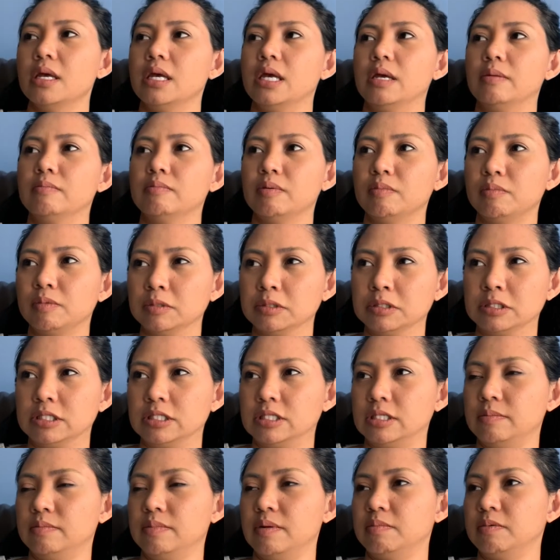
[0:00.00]
and
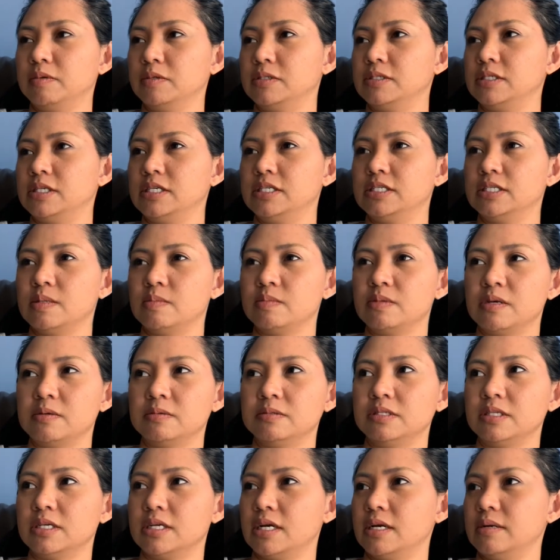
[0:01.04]
people say
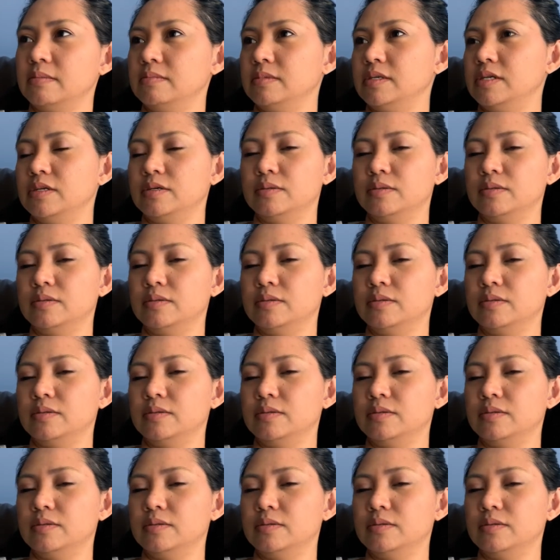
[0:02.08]
sometimes that I'm